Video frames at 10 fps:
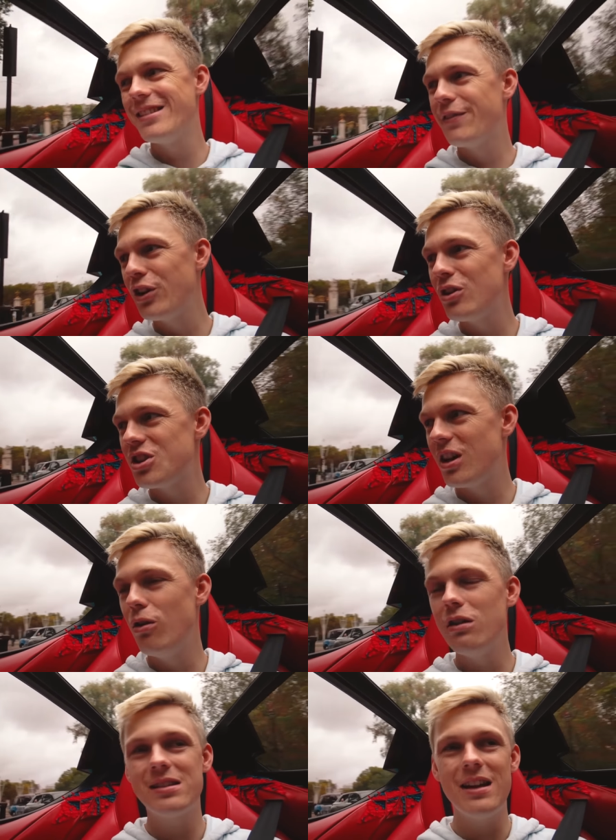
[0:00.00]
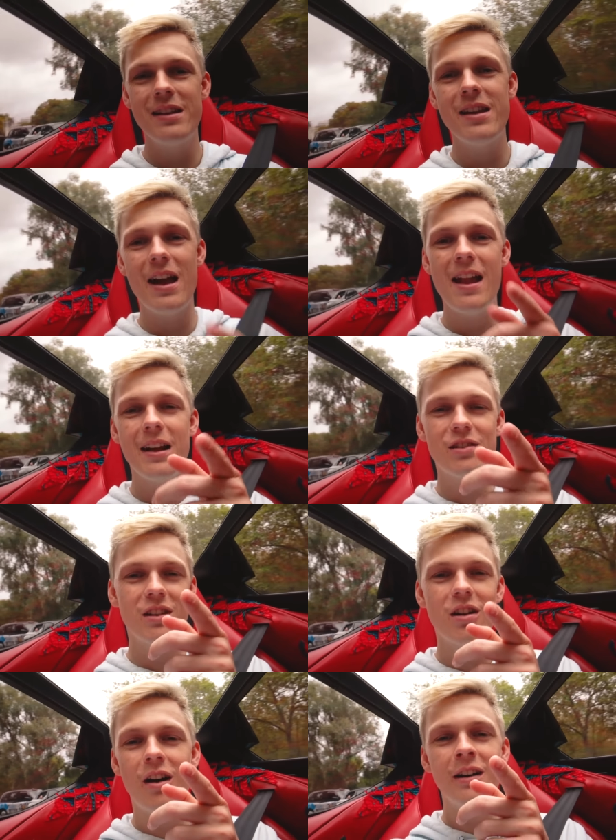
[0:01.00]
is the future. Who said
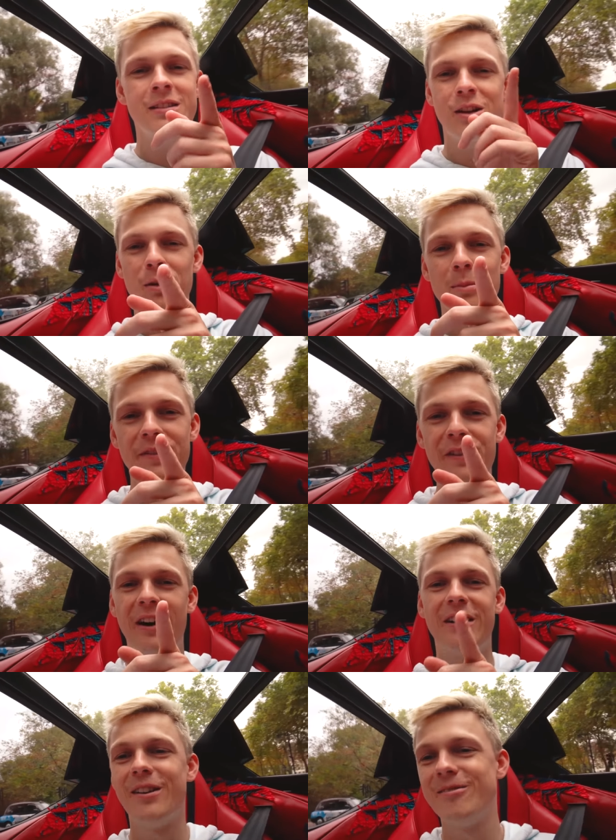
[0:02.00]
electric cars couldn't be fun?